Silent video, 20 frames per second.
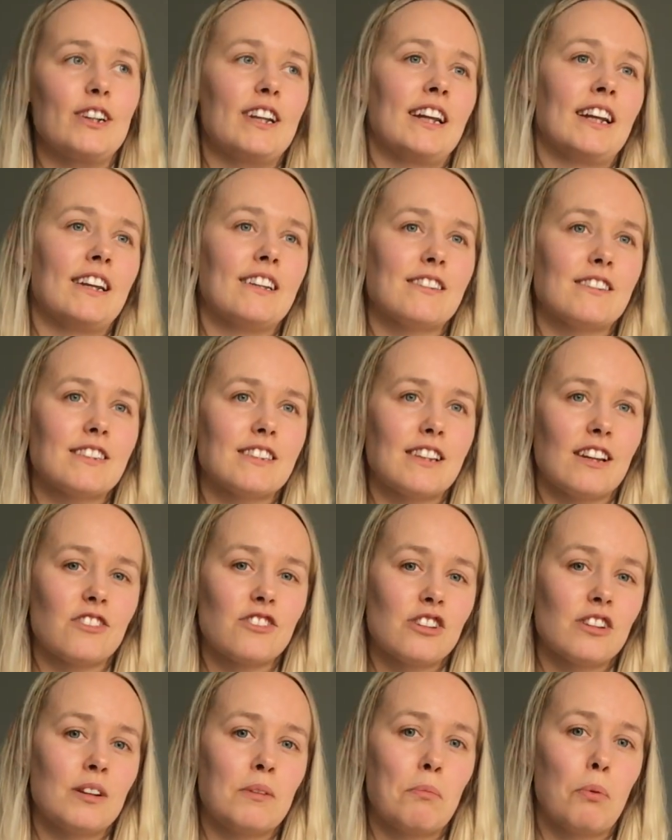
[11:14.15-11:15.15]
and it's such
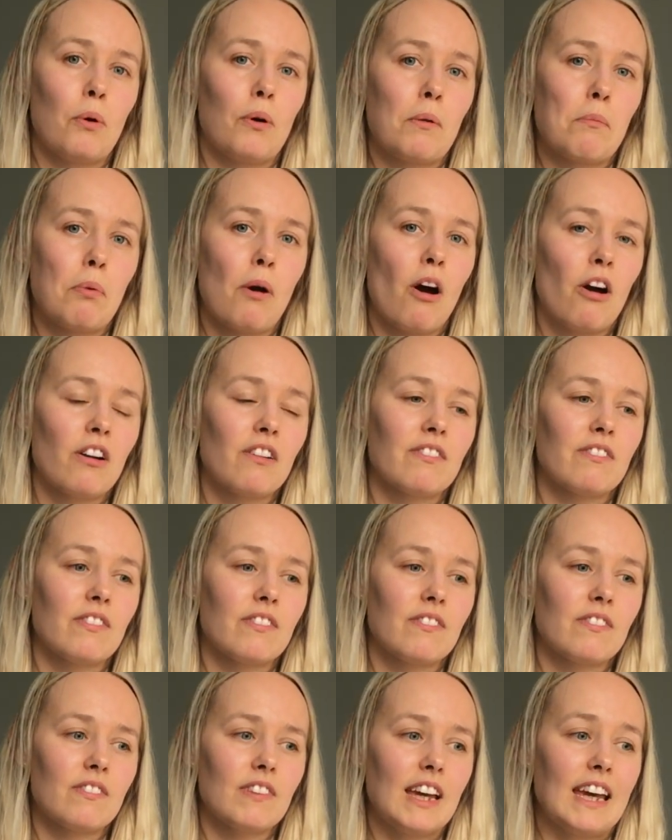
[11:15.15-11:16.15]
an important part of
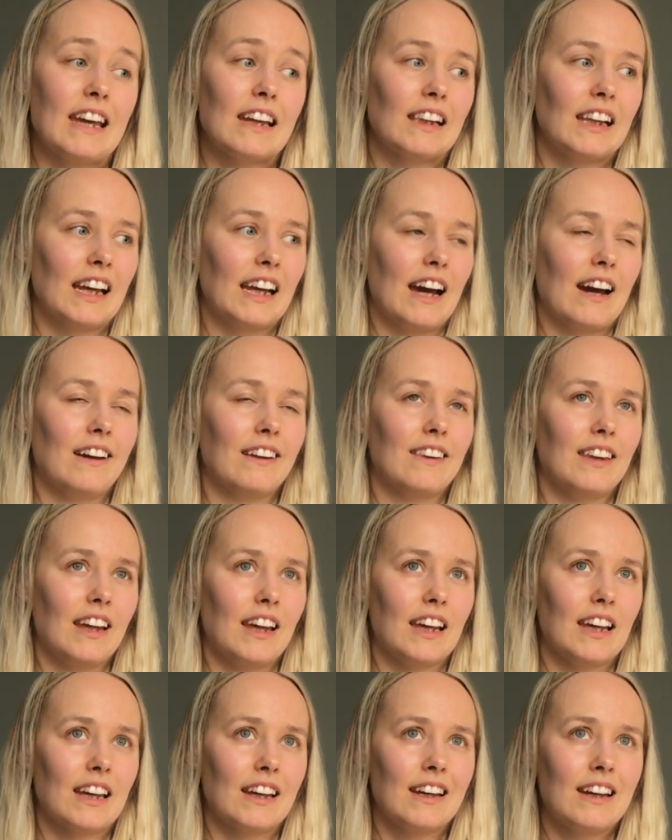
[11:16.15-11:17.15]
healing, I
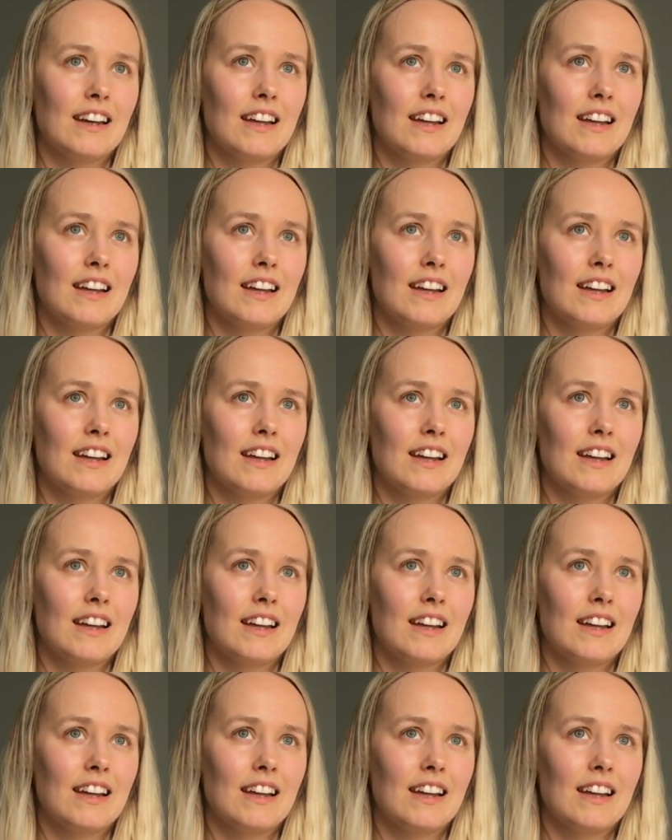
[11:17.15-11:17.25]
think.